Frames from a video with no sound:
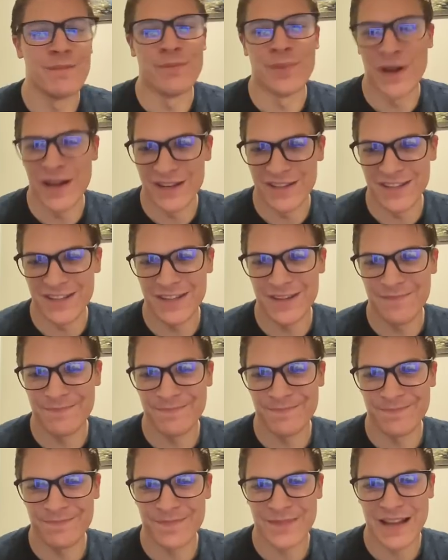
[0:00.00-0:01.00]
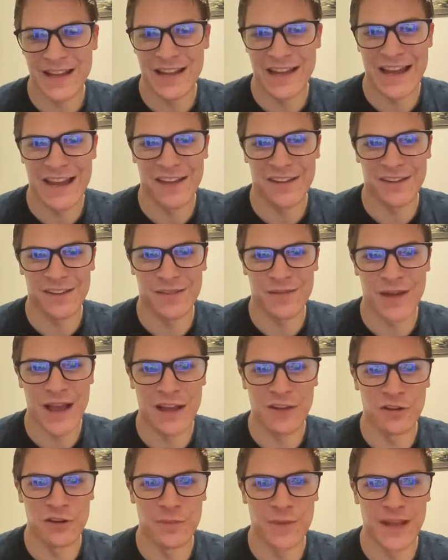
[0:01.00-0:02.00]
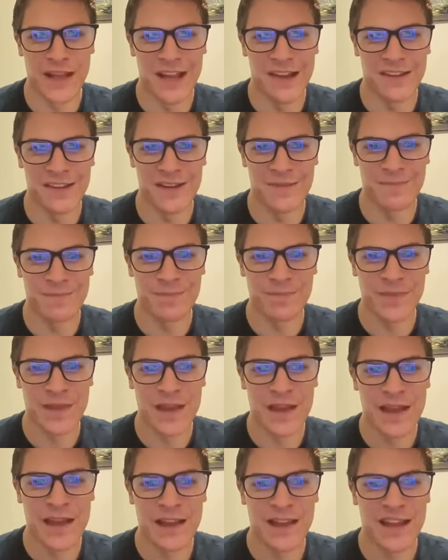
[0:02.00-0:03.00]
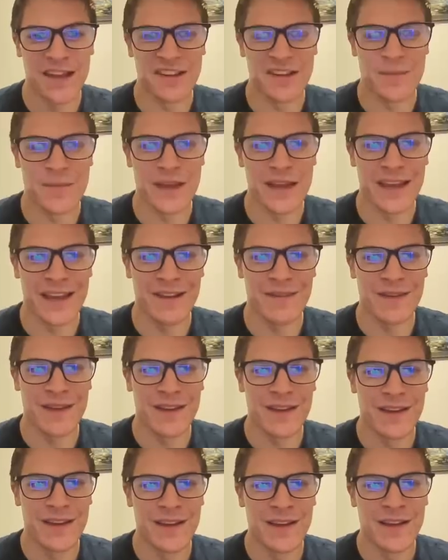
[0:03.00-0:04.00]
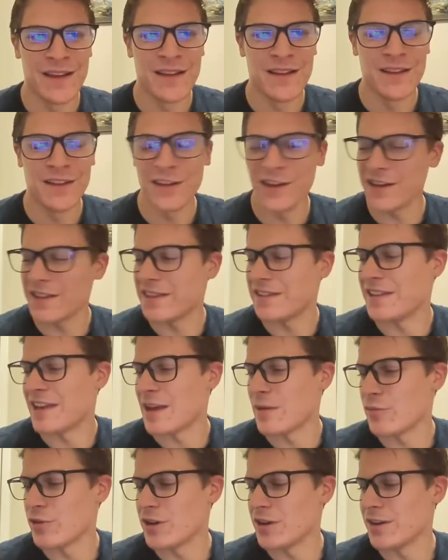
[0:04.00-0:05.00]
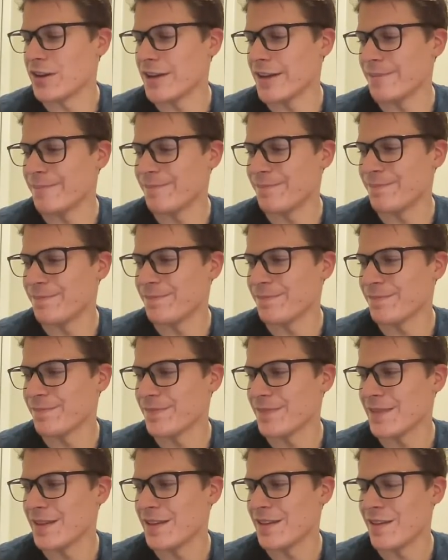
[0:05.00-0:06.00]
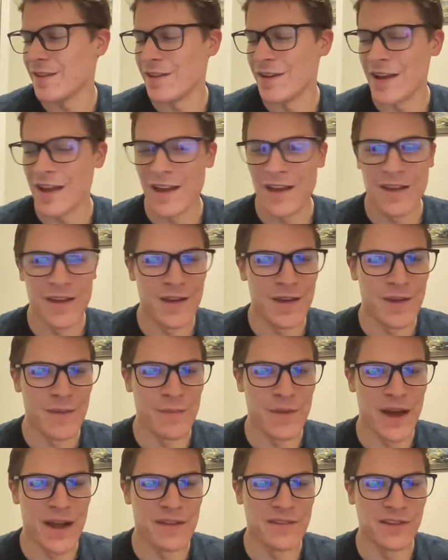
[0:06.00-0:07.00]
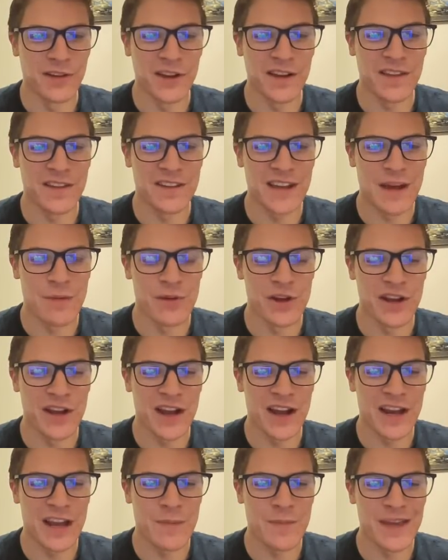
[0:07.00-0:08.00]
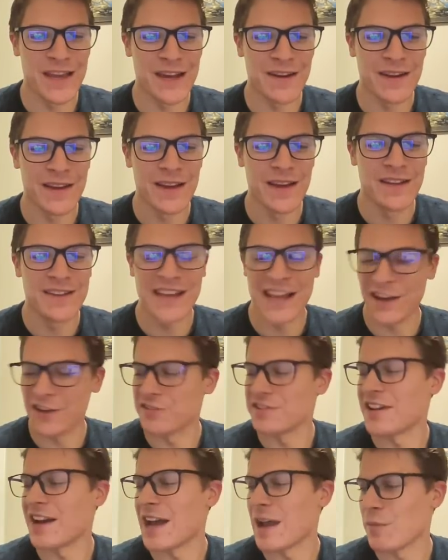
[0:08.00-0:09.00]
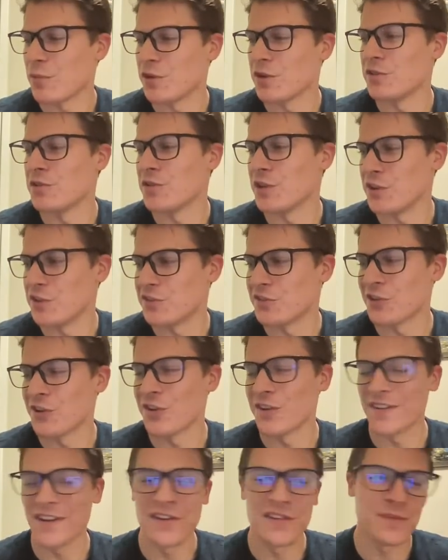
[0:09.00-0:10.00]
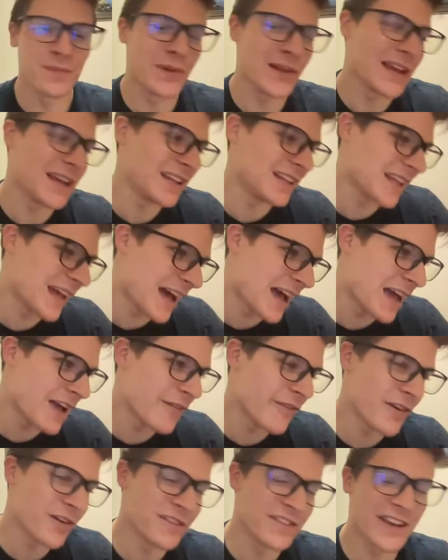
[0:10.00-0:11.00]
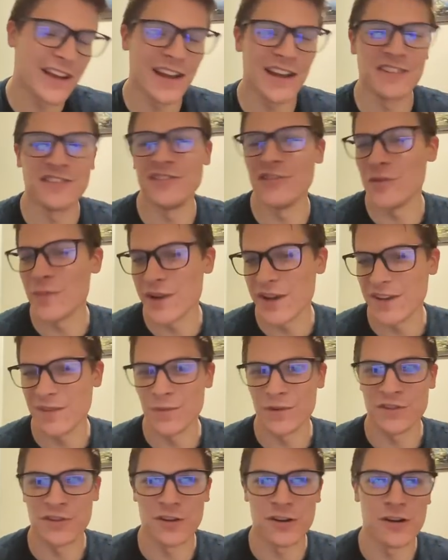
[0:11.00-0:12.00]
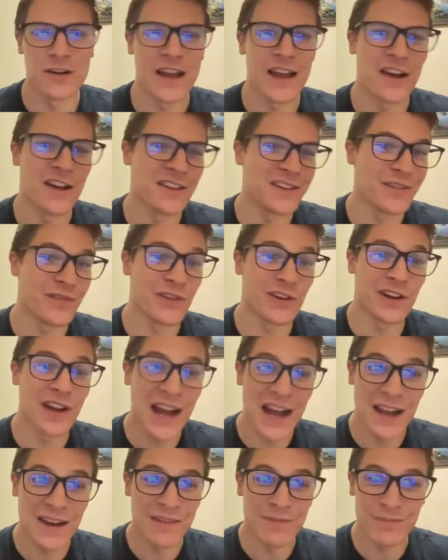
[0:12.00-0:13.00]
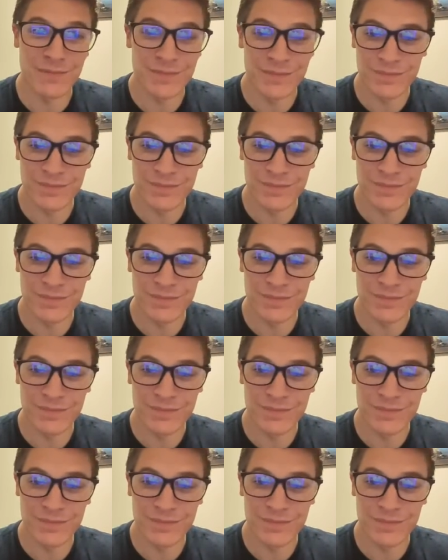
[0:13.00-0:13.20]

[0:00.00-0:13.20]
But, alas, I learned my lesson. Lesson being, look at the damn recon. And by look at the damn recon, I mean, take your time when you're doing your turns. I was playing live. I was taking 2 minutes per turn. I honestly forgot